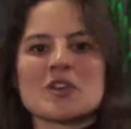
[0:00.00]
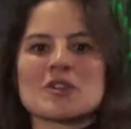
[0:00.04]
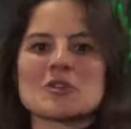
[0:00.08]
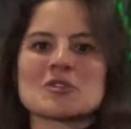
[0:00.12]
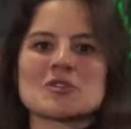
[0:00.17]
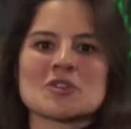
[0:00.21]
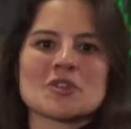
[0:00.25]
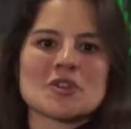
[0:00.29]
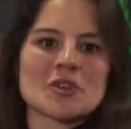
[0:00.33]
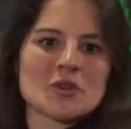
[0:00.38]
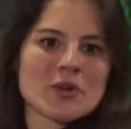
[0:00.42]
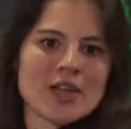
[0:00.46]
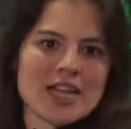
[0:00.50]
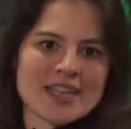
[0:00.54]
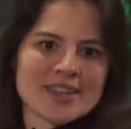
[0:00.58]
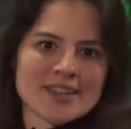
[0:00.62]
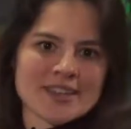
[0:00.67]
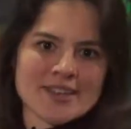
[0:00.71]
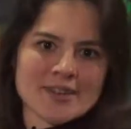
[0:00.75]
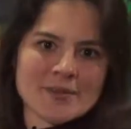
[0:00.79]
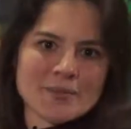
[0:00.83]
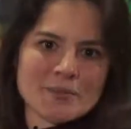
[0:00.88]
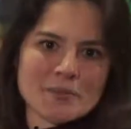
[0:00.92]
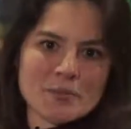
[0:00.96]
who took quite
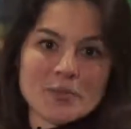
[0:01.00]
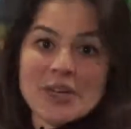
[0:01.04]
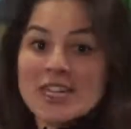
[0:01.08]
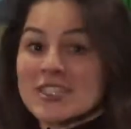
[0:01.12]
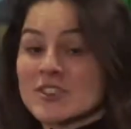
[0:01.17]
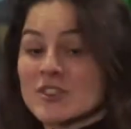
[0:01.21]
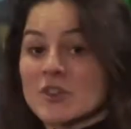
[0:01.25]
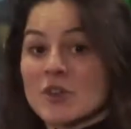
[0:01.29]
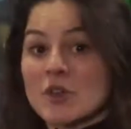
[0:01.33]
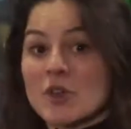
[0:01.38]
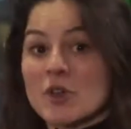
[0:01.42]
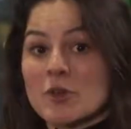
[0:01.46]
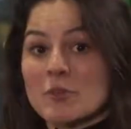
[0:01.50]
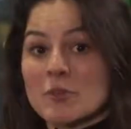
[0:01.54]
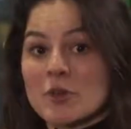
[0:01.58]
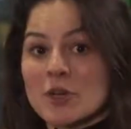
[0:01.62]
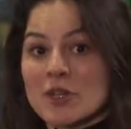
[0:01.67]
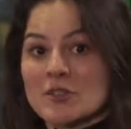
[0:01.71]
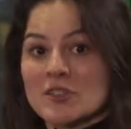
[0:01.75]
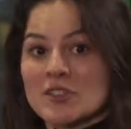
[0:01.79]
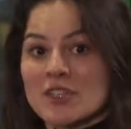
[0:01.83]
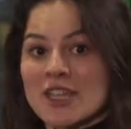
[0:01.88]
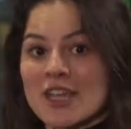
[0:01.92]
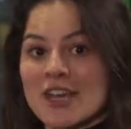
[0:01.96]
a practical
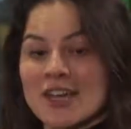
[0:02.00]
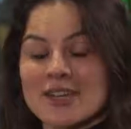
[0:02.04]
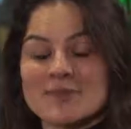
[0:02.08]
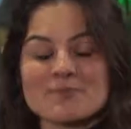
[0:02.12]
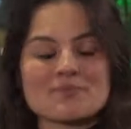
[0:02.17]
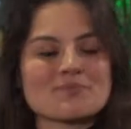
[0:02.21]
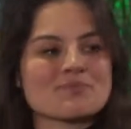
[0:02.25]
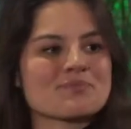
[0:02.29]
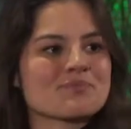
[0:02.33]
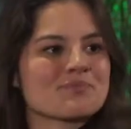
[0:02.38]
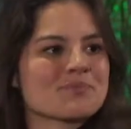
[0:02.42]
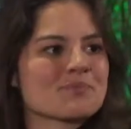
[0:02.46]
approach there,